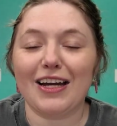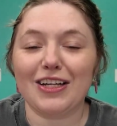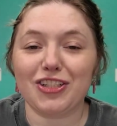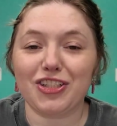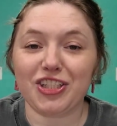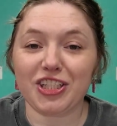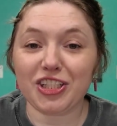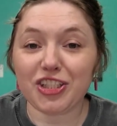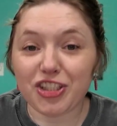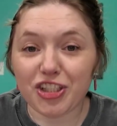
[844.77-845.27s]

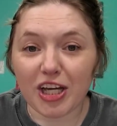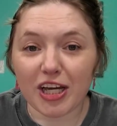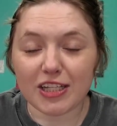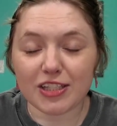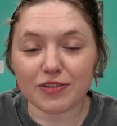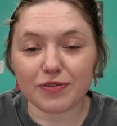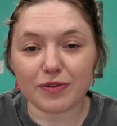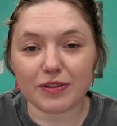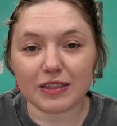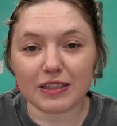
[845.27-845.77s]
She
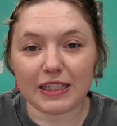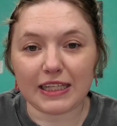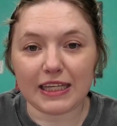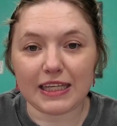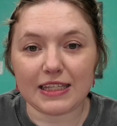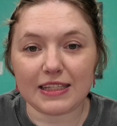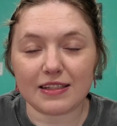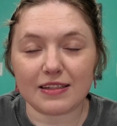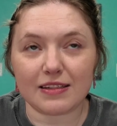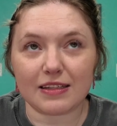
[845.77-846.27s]
just
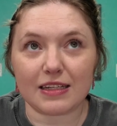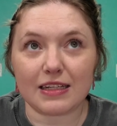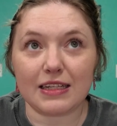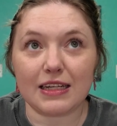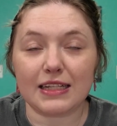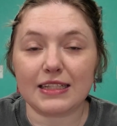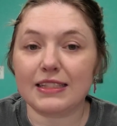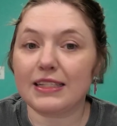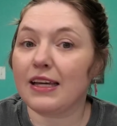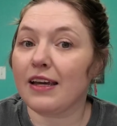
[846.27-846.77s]
released
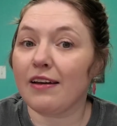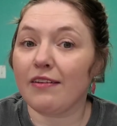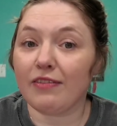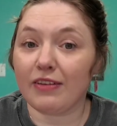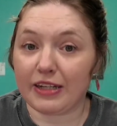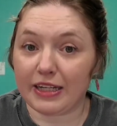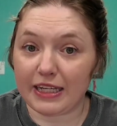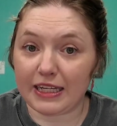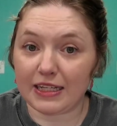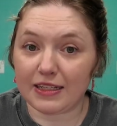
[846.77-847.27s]

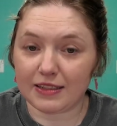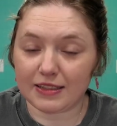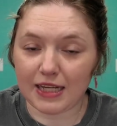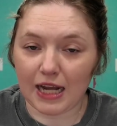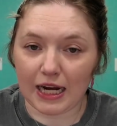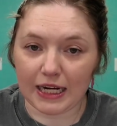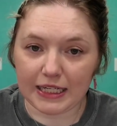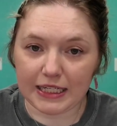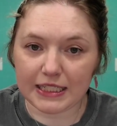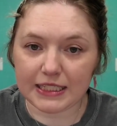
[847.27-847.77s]
Nativity
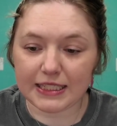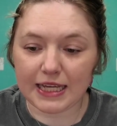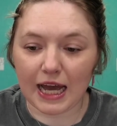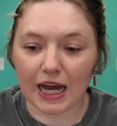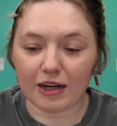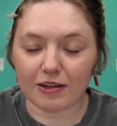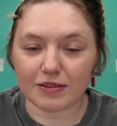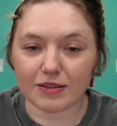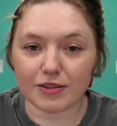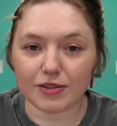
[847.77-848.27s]
Tiny
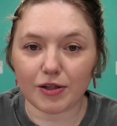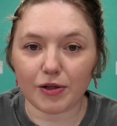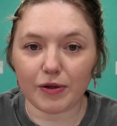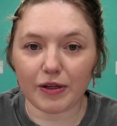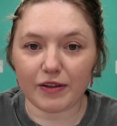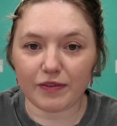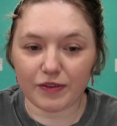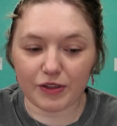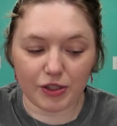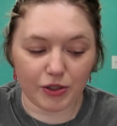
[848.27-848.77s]
Town. So
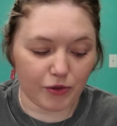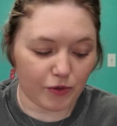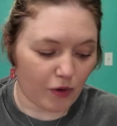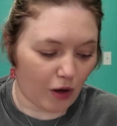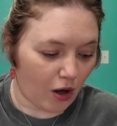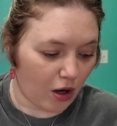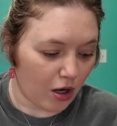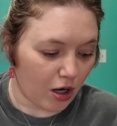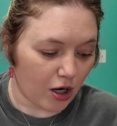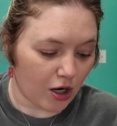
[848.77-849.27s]
if you
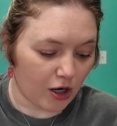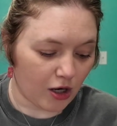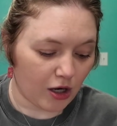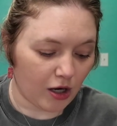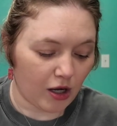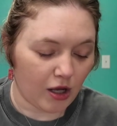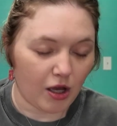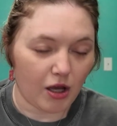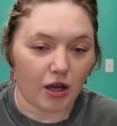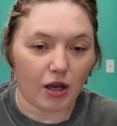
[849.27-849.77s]

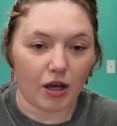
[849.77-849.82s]
are